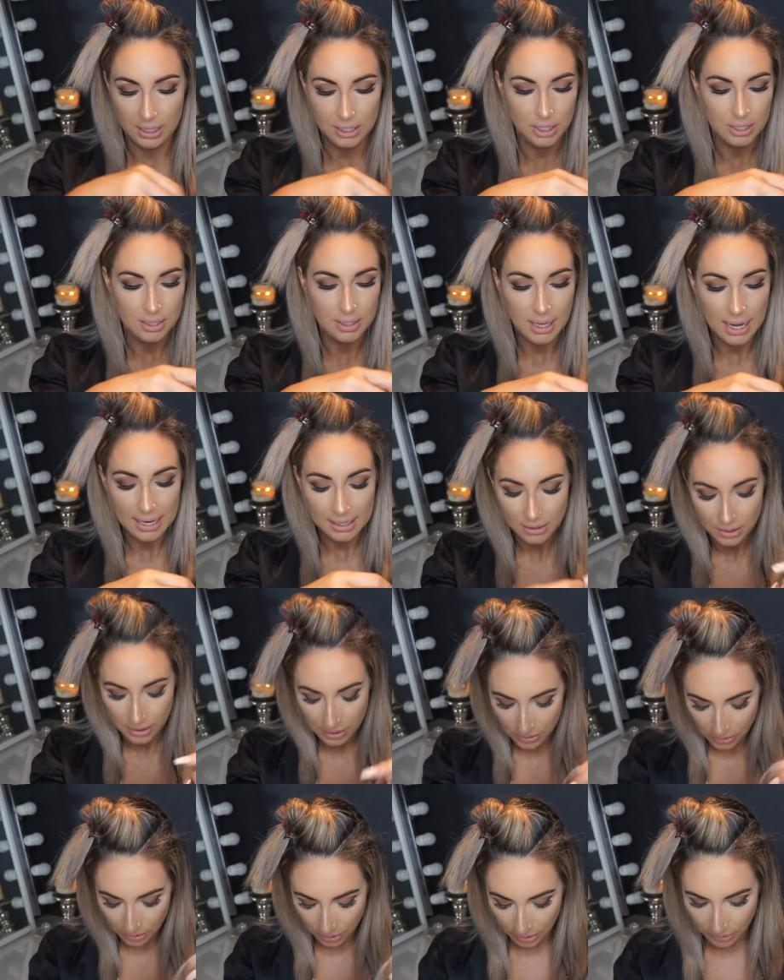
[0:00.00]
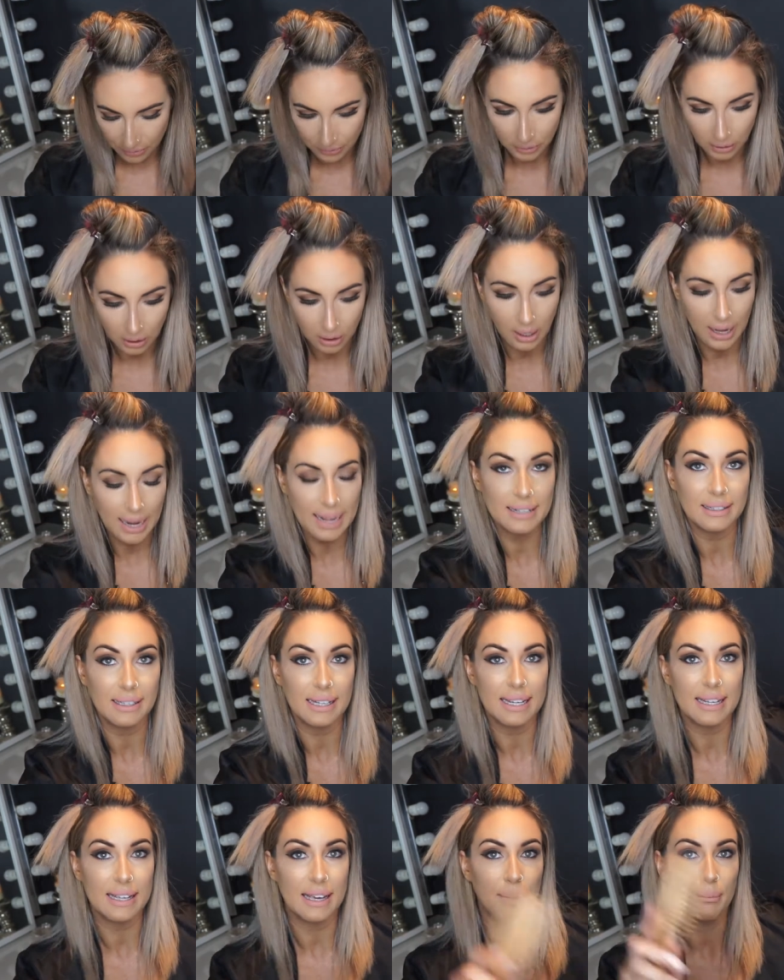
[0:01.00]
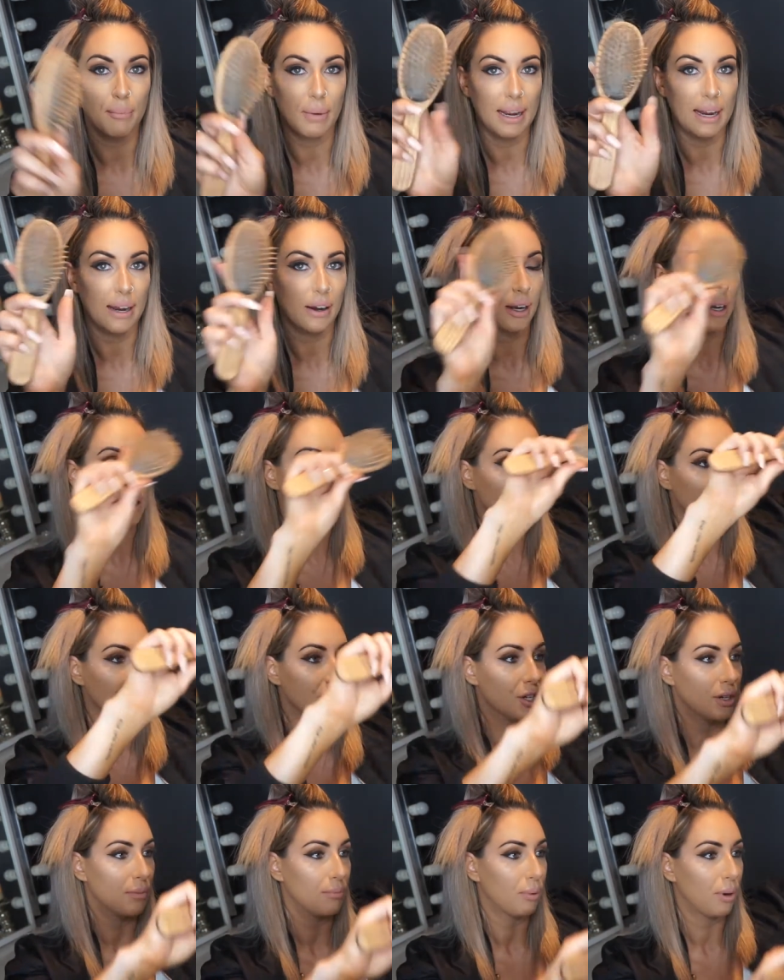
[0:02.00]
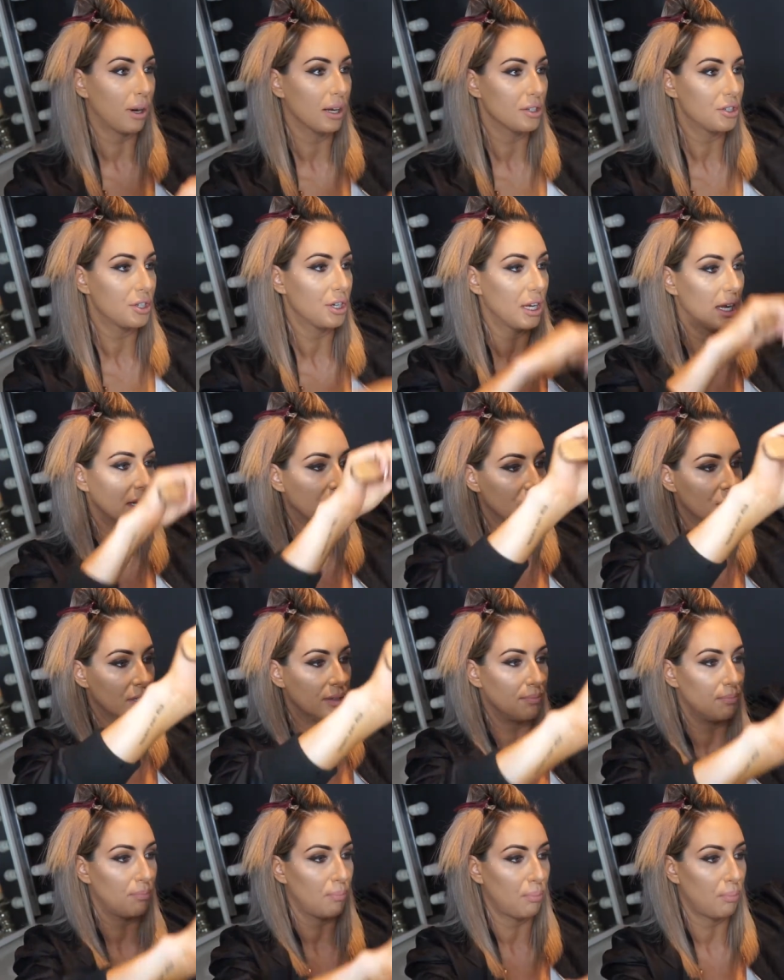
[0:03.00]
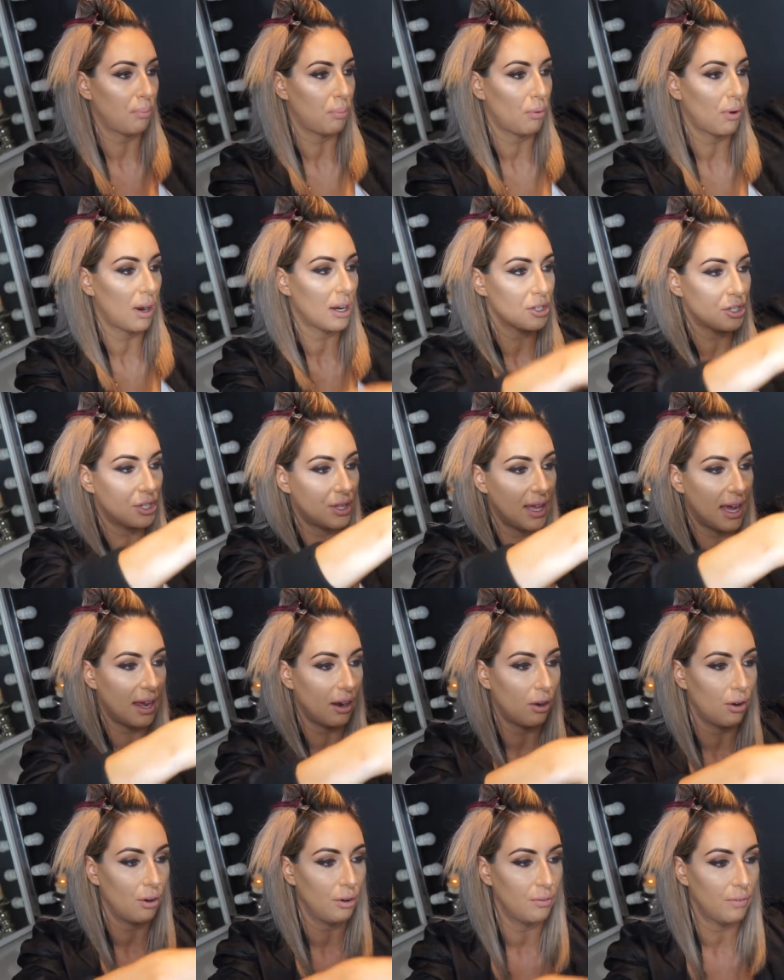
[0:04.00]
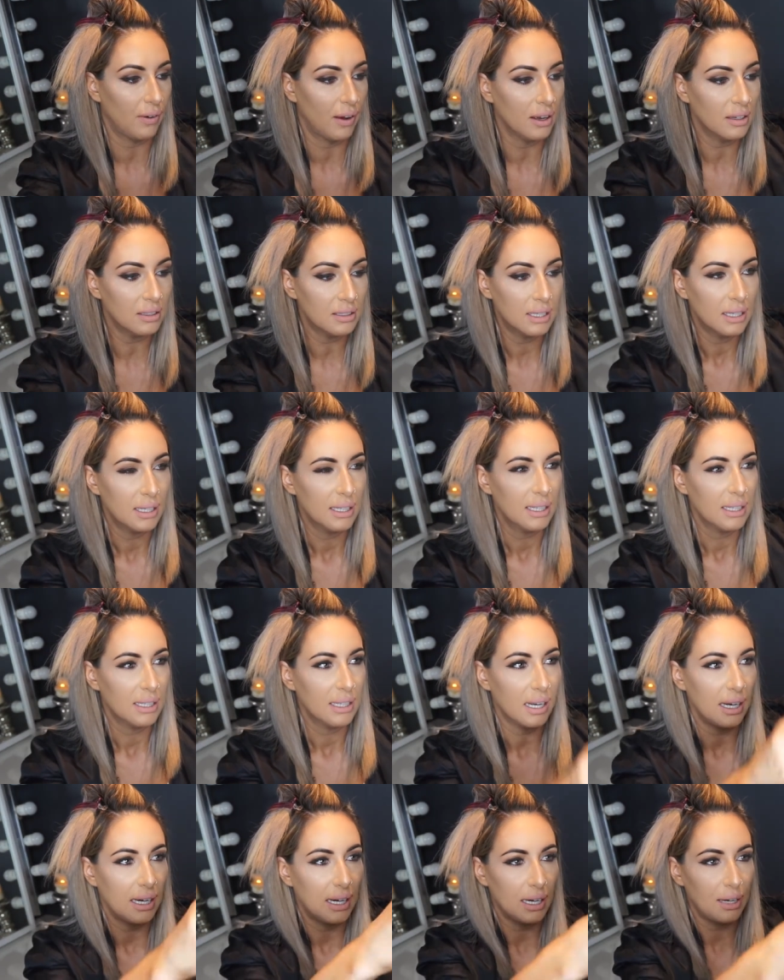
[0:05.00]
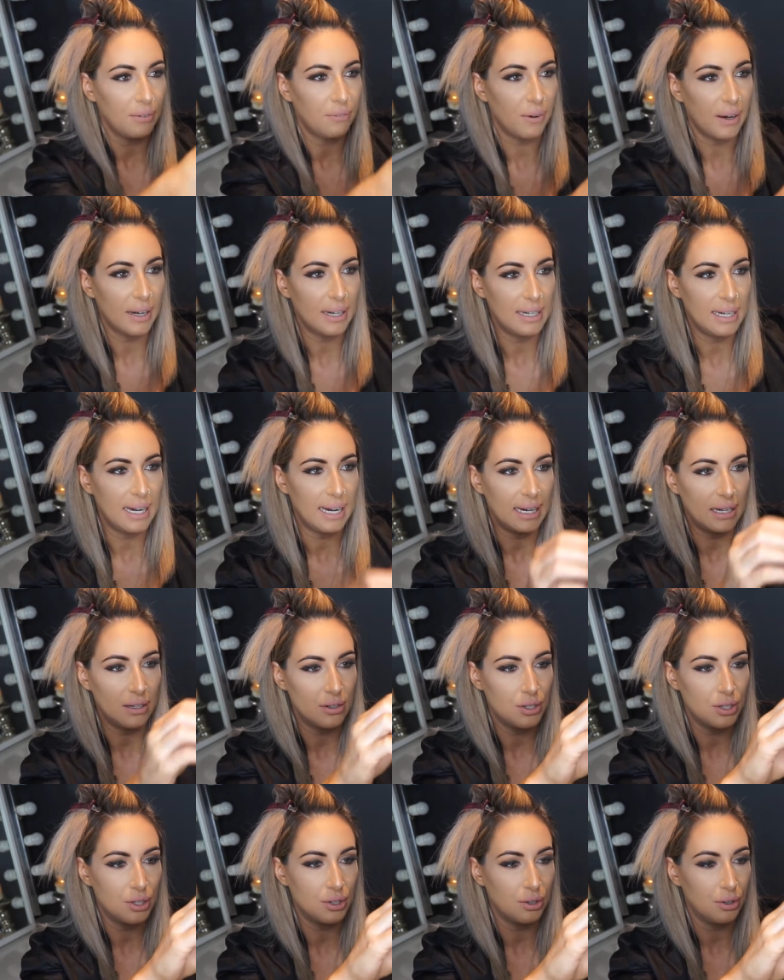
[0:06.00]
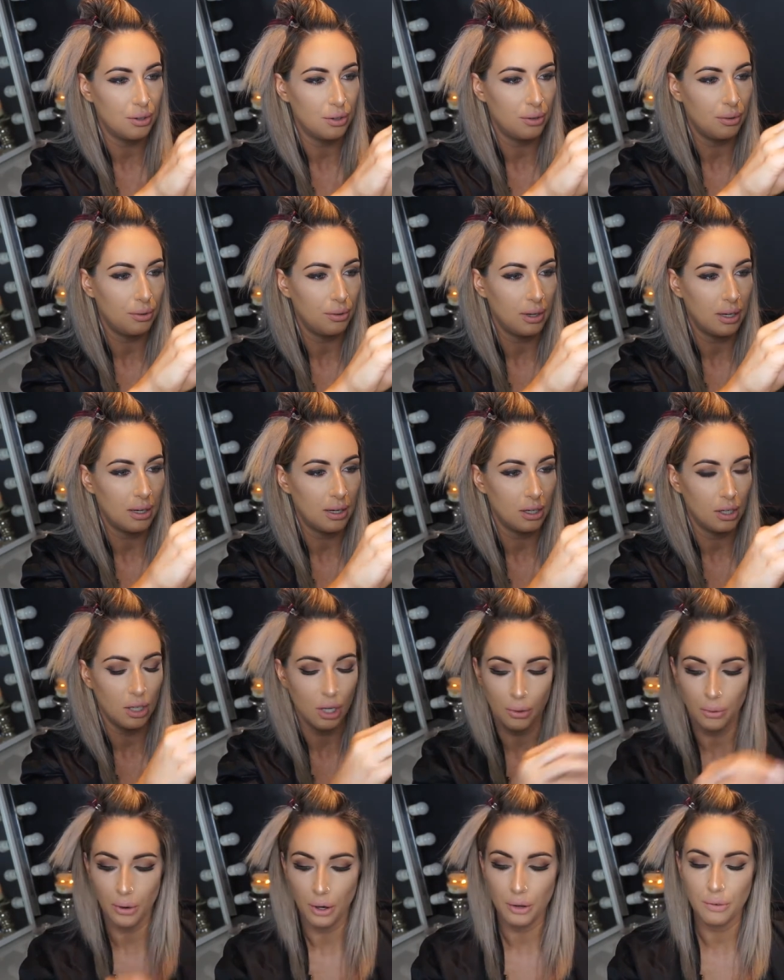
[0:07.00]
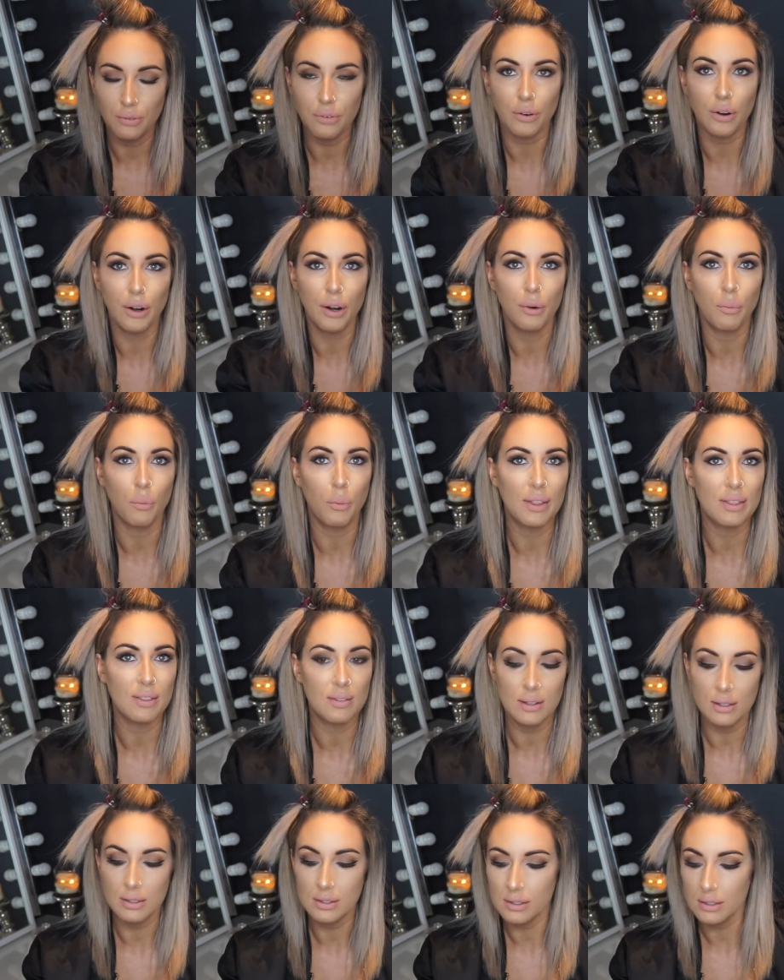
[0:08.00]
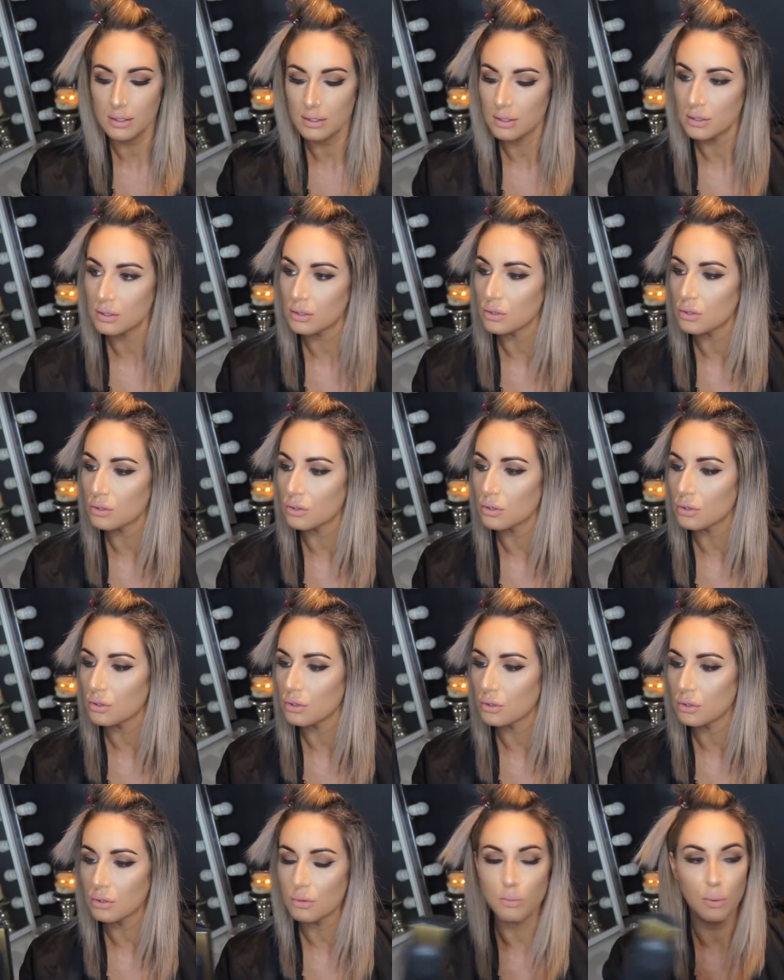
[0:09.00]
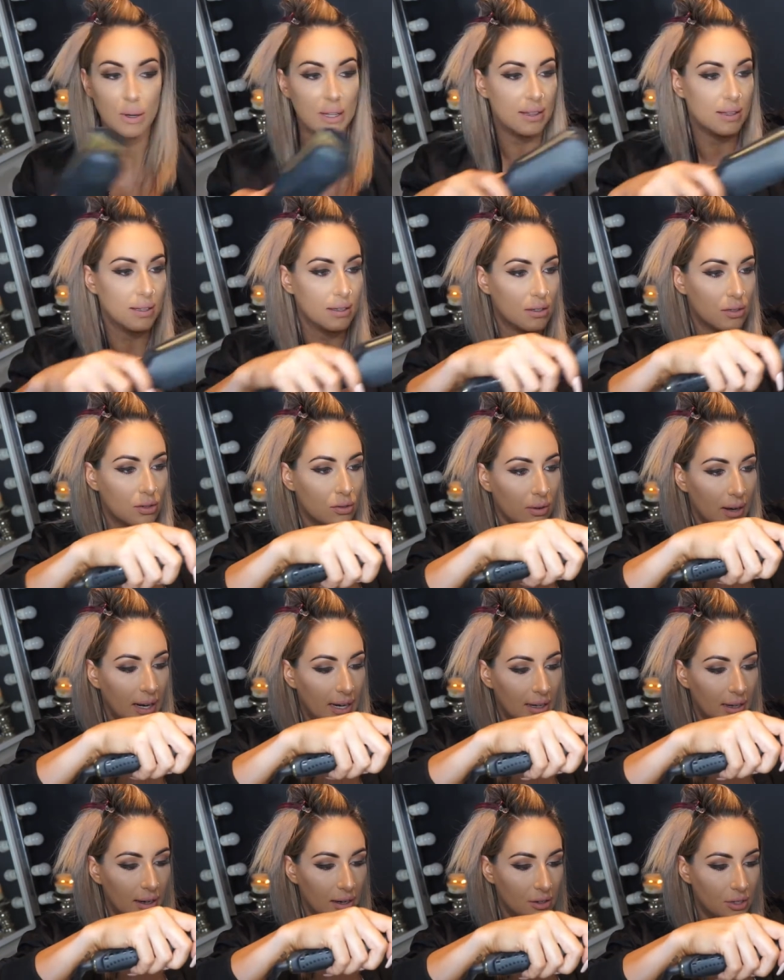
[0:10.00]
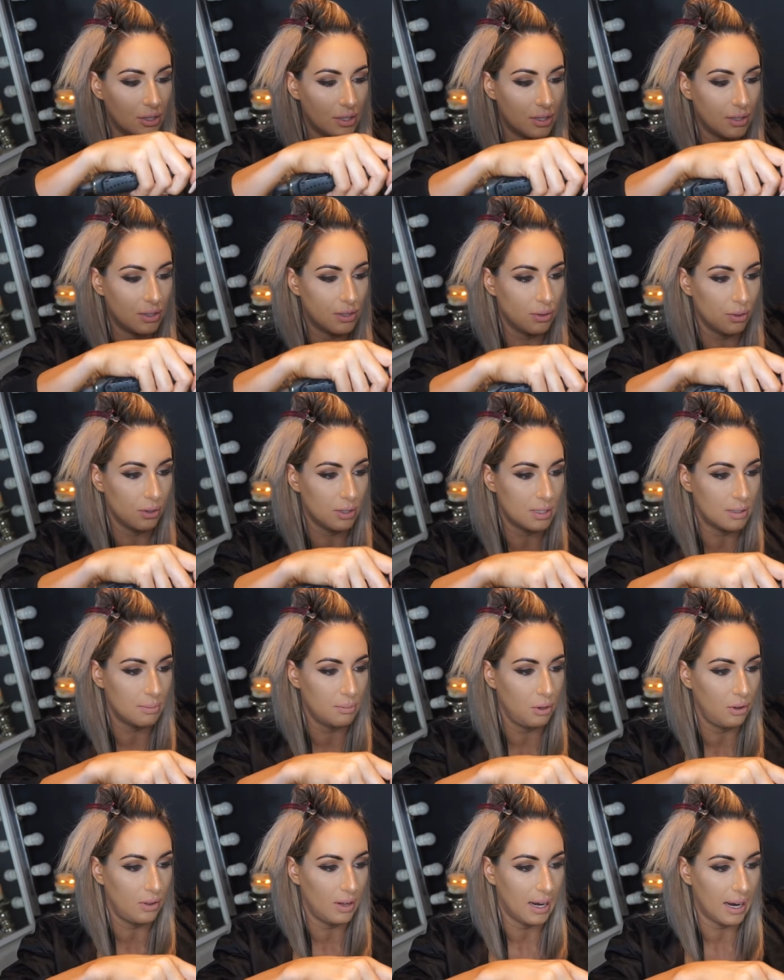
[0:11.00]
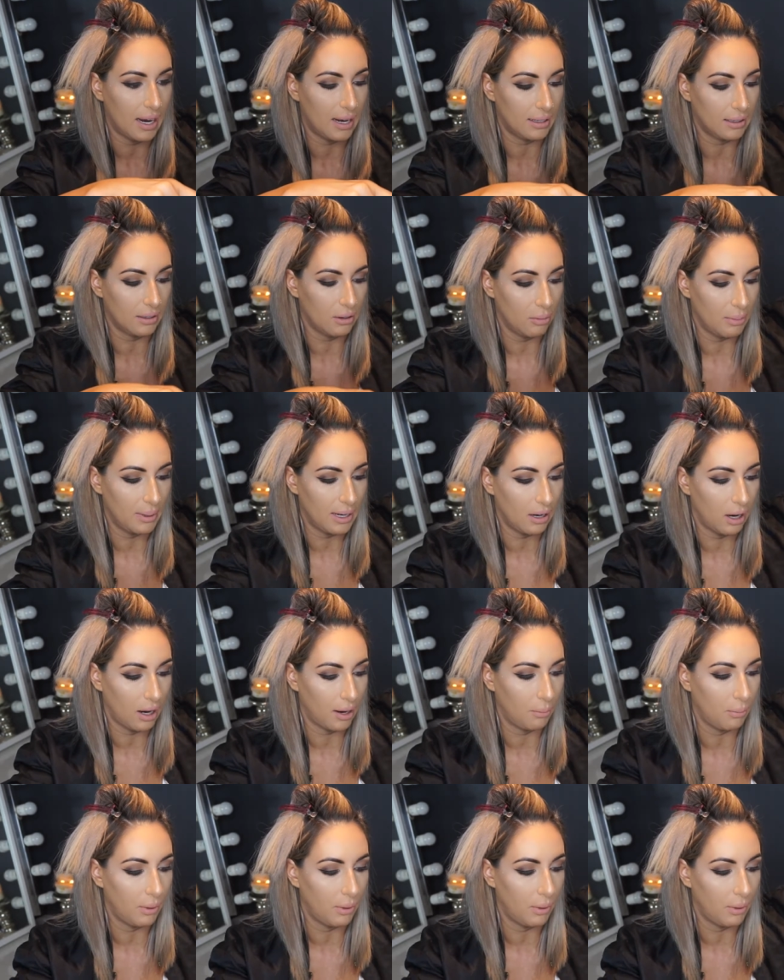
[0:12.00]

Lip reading: I just like to sort of lightly get my hair extension brush and just brush that over, and if I need to go over it with the straightener just to sort of smooth it out a little bit, I